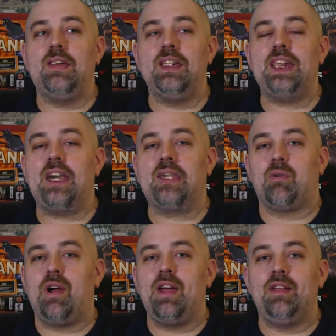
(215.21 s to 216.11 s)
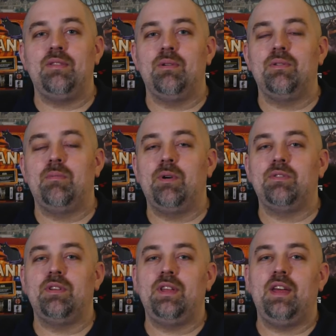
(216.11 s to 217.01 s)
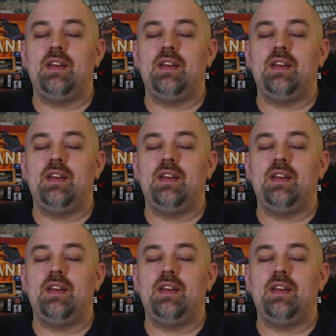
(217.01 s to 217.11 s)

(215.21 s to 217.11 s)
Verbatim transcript: without crying through most of the day.